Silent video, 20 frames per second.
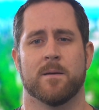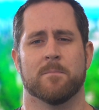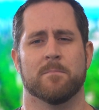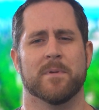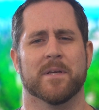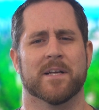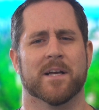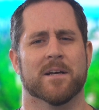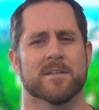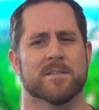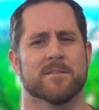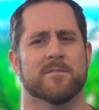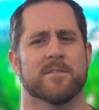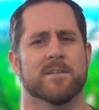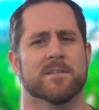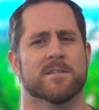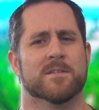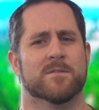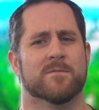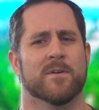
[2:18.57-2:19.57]
Because of
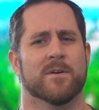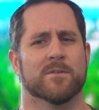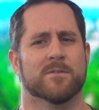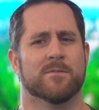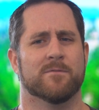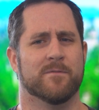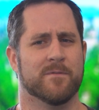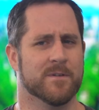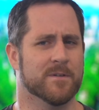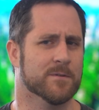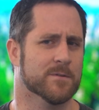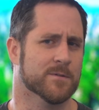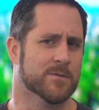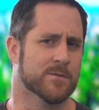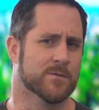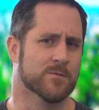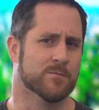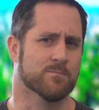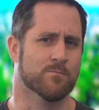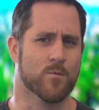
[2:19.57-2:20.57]
this, Svelte
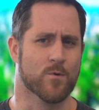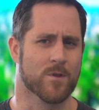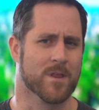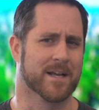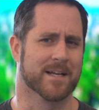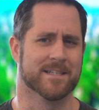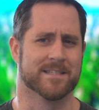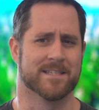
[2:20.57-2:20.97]
feels more like a